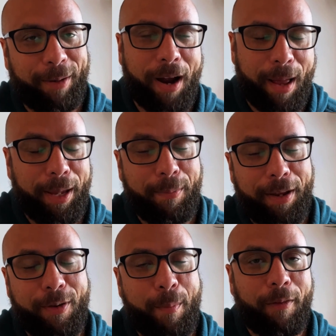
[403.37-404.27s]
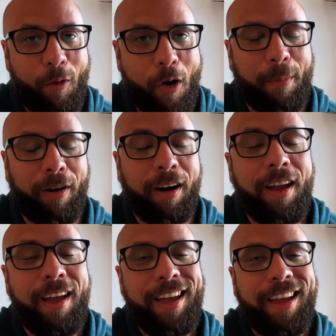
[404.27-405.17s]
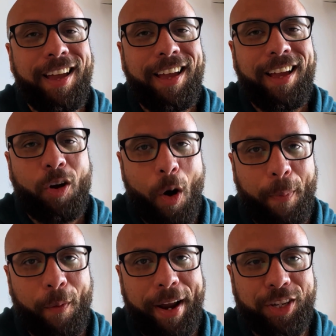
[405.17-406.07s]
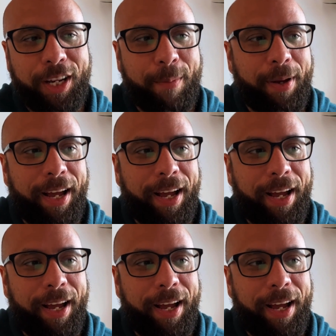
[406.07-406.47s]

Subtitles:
Probably be from a former corporation,